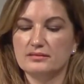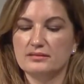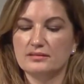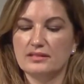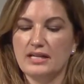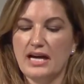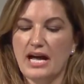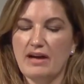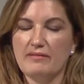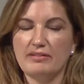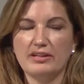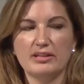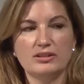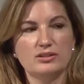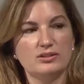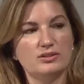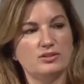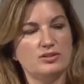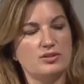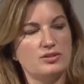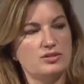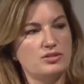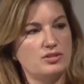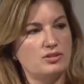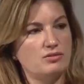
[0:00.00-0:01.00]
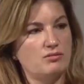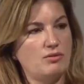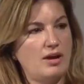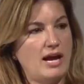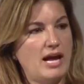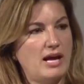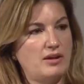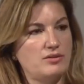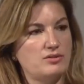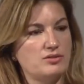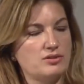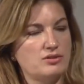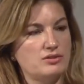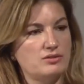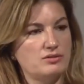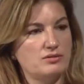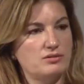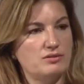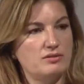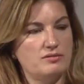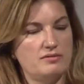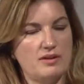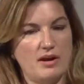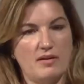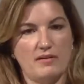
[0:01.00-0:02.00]
having looked around at
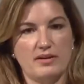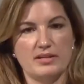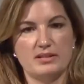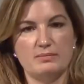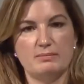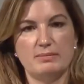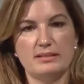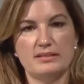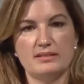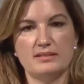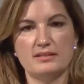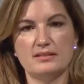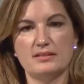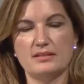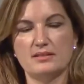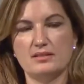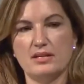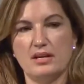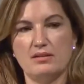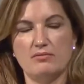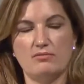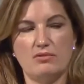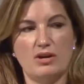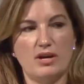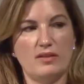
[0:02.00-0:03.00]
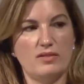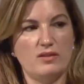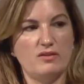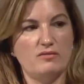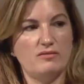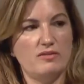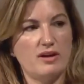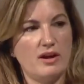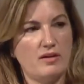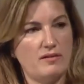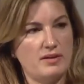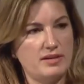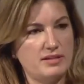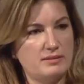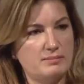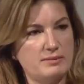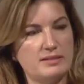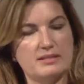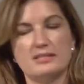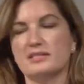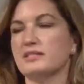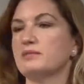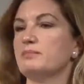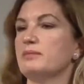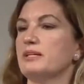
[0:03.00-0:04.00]
the various businesses I've run, the various
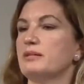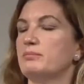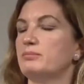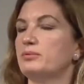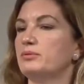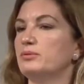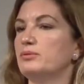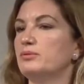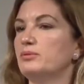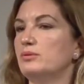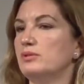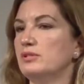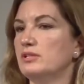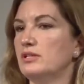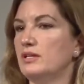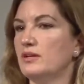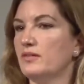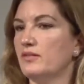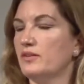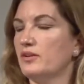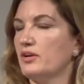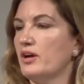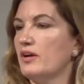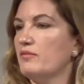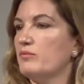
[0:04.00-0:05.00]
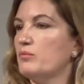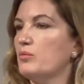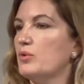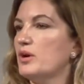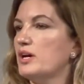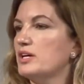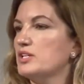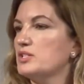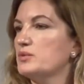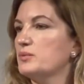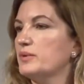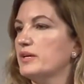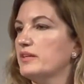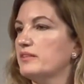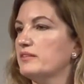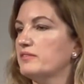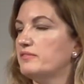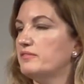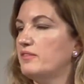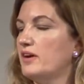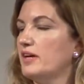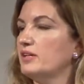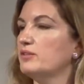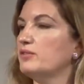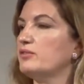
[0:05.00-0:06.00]
business people that I've worked with, the
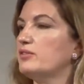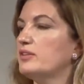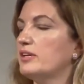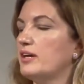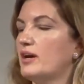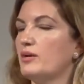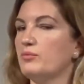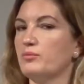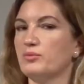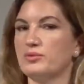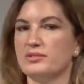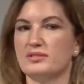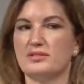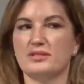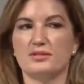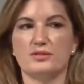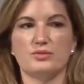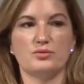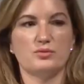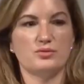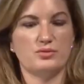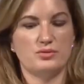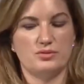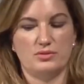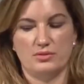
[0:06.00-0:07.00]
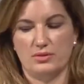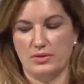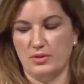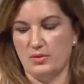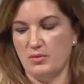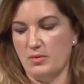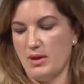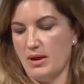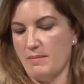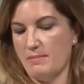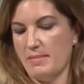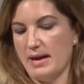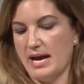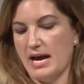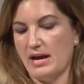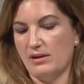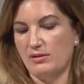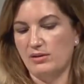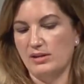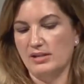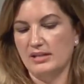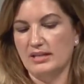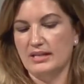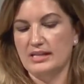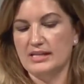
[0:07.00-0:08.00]
final thing I wanted to talk to you
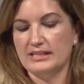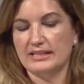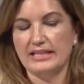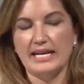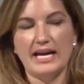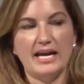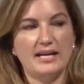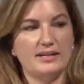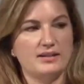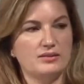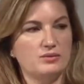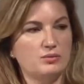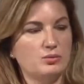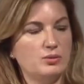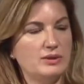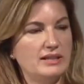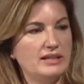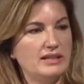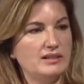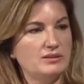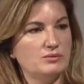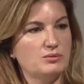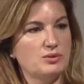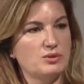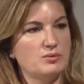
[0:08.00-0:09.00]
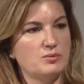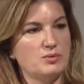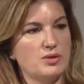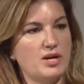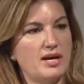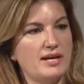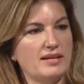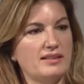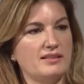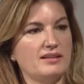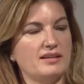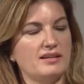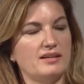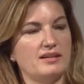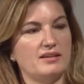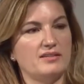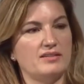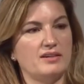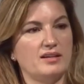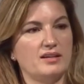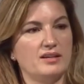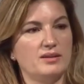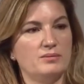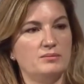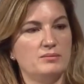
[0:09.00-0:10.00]
about Can and Will was what I think are
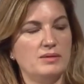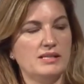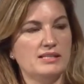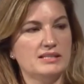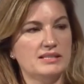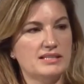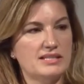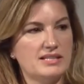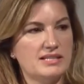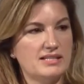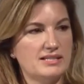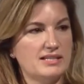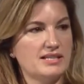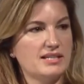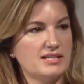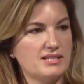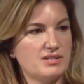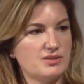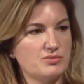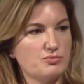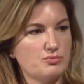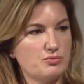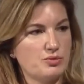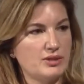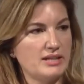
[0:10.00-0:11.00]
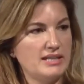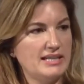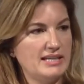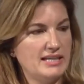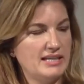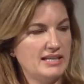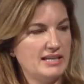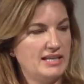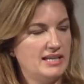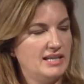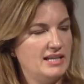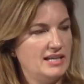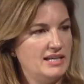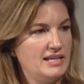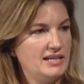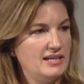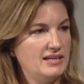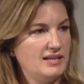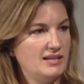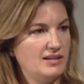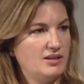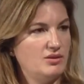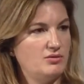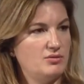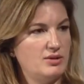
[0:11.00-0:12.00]
the 6 really key
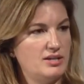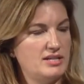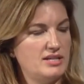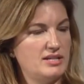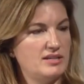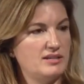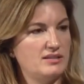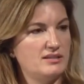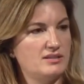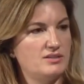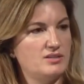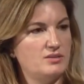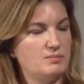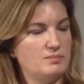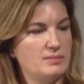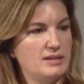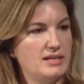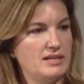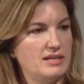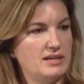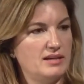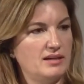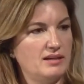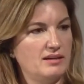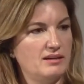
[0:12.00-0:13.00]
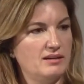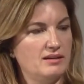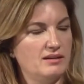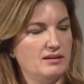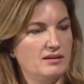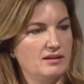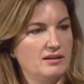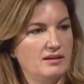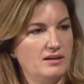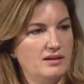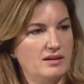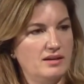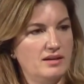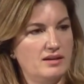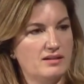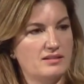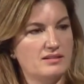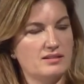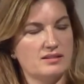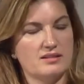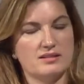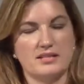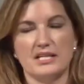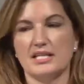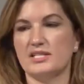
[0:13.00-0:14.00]
ingredients to being a
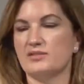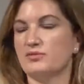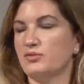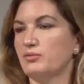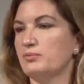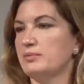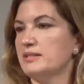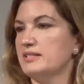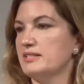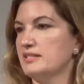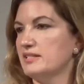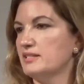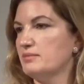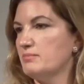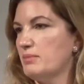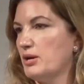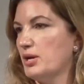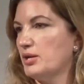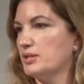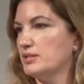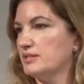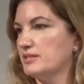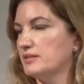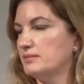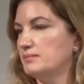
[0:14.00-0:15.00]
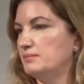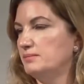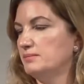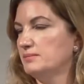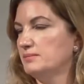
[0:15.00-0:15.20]
successful business person.